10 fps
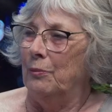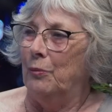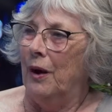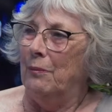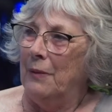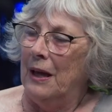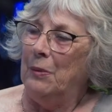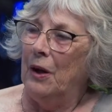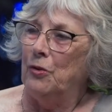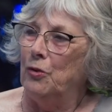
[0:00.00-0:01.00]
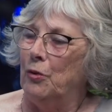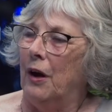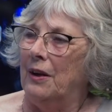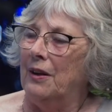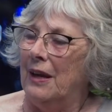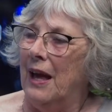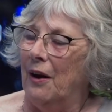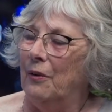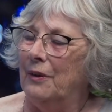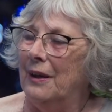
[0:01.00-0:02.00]
well, maybe I should write it
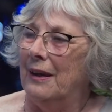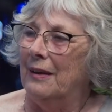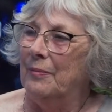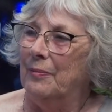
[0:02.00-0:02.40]
now. Yeah.